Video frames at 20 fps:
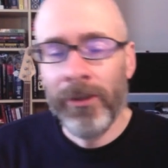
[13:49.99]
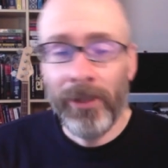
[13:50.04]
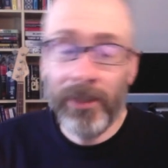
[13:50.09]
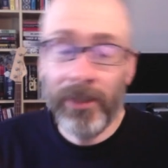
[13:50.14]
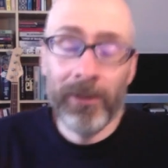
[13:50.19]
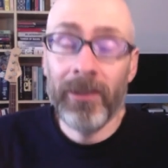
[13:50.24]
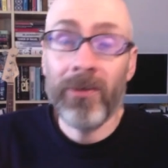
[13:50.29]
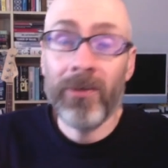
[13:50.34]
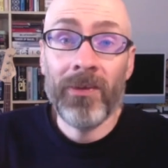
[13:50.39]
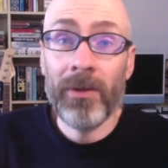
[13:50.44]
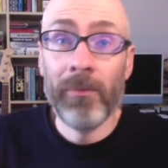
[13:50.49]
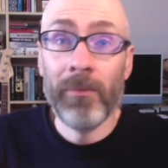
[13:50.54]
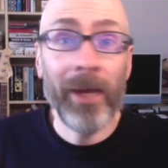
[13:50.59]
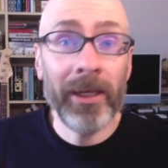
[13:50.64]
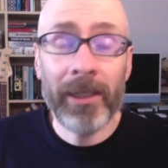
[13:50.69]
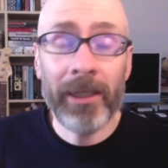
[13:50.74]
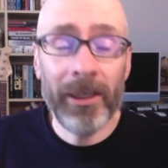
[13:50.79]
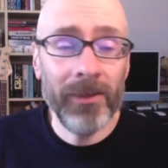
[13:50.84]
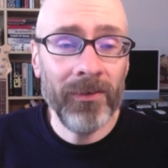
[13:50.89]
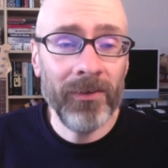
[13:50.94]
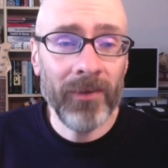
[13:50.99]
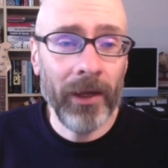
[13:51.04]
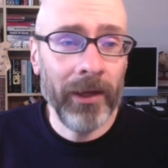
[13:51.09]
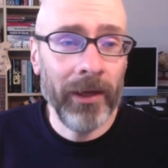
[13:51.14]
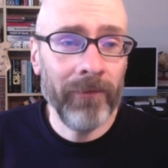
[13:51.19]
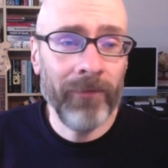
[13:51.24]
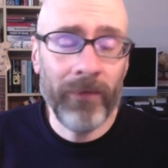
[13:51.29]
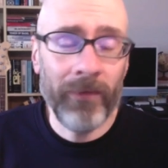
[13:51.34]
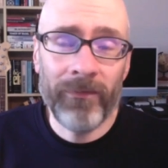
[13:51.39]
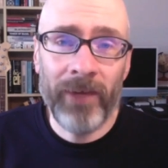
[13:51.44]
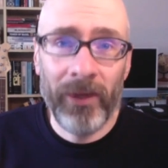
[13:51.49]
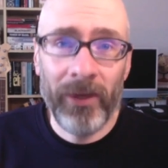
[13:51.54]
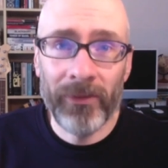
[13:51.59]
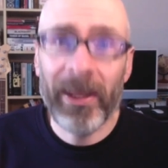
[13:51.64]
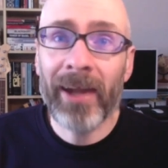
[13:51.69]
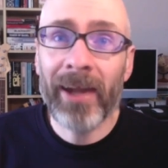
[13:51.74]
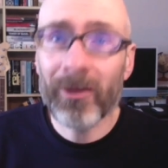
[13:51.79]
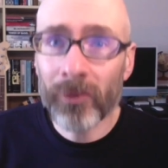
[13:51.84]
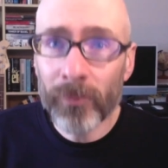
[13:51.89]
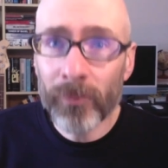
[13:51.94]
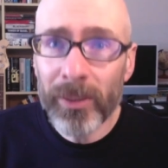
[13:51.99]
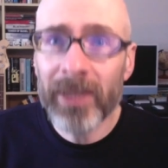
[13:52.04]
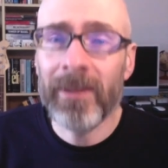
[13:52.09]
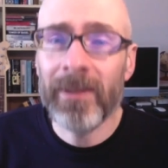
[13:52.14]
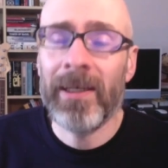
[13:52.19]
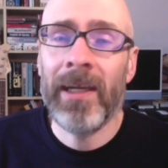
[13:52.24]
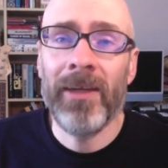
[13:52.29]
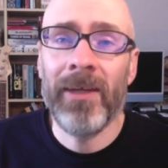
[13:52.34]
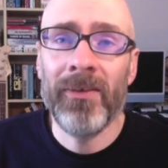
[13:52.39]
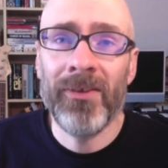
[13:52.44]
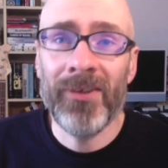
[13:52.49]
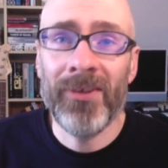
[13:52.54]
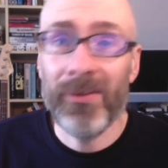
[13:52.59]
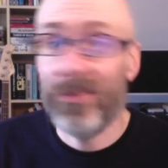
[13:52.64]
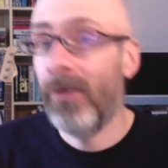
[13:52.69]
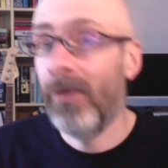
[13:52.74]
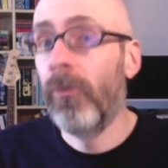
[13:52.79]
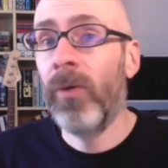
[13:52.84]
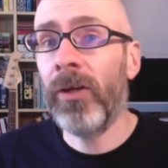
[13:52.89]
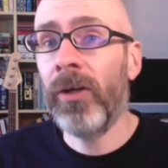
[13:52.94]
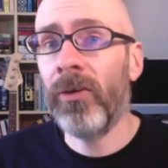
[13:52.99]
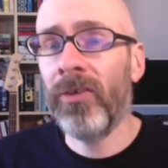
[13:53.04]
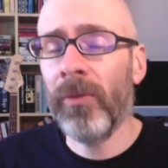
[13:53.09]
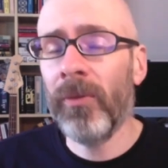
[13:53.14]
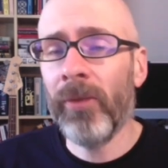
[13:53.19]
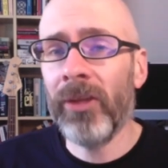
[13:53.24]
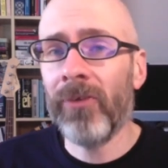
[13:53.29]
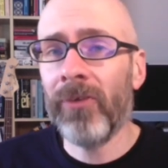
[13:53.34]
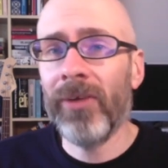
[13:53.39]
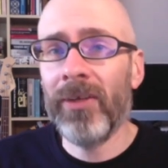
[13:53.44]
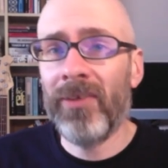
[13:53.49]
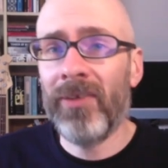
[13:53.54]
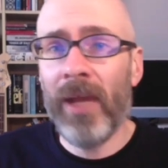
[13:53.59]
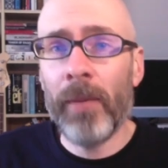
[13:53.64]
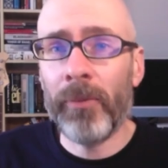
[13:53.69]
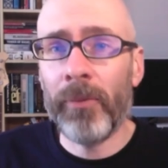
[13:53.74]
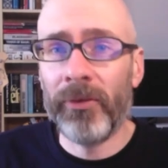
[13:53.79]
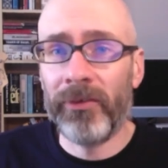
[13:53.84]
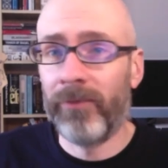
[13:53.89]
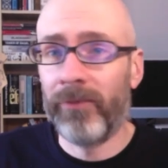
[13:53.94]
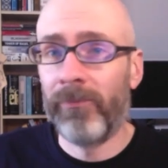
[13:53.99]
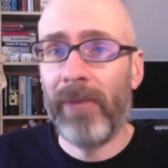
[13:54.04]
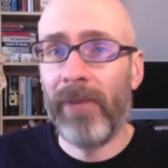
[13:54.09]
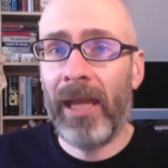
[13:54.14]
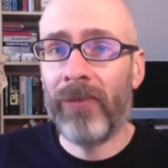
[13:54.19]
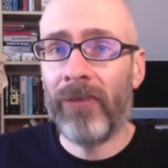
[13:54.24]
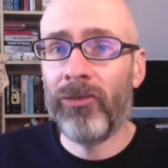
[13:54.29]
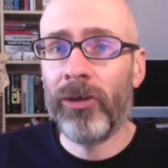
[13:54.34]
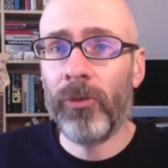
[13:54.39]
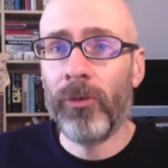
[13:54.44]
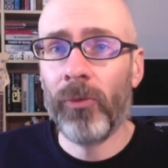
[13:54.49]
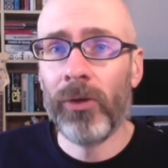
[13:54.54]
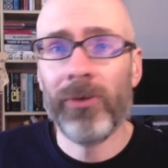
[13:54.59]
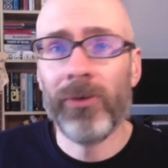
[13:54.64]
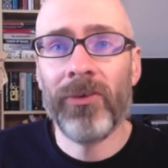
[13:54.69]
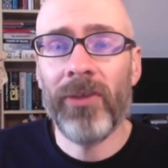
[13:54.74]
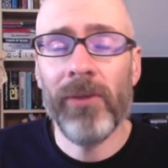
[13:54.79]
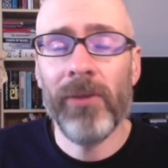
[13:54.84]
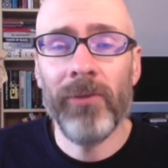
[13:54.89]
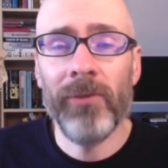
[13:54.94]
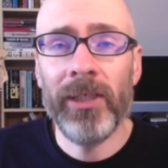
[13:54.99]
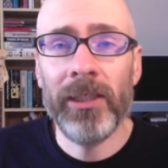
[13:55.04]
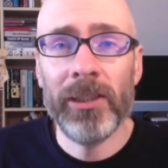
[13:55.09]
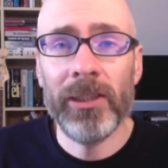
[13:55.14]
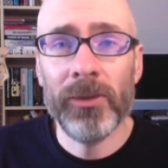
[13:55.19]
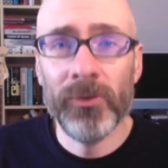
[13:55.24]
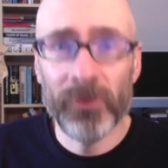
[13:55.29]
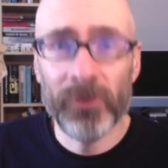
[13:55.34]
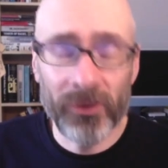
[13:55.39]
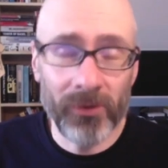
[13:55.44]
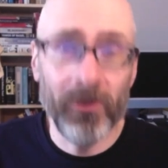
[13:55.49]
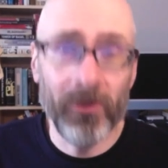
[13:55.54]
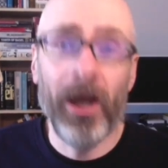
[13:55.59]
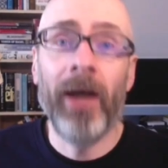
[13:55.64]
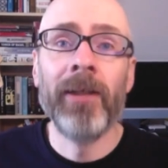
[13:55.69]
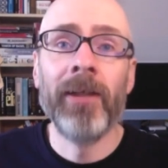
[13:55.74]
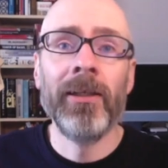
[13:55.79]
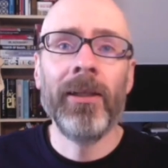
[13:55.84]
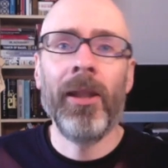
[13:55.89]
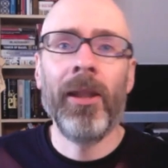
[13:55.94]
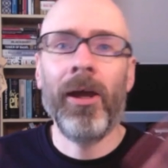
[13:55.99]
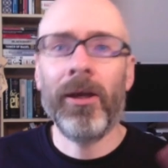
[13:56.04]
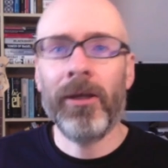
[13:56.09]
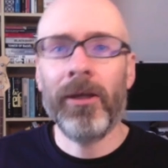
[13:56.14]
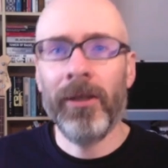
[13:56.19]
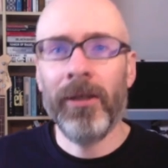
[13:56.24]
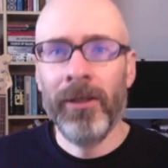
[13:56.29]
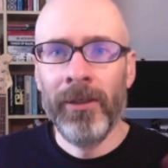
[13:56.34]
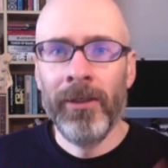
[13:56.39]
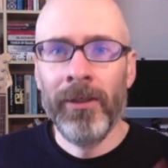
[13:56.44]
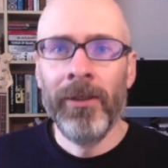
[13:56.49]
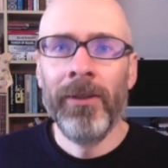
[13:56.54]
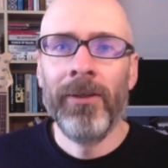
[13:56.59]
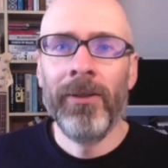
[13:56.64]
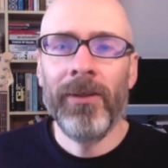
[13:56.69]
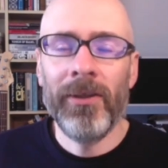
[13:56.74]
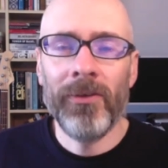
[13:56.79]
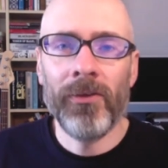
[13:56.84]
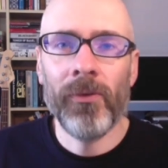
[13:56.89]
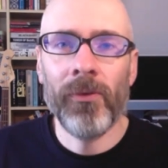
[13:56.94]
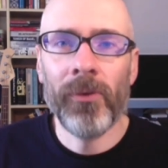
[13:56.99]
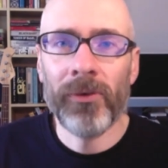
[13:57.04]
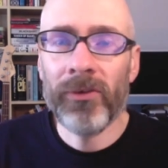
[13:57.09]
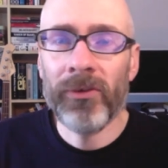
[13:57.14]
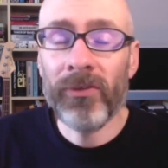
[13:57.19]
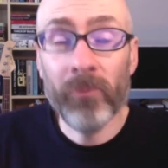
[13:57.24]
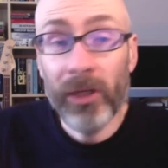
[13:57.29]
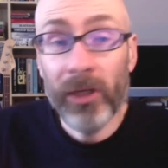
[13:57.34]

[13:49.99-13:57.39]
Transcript: At least in my case, I've found that to be the case. So what are some other examples of magic words that we can use to unlock these doors?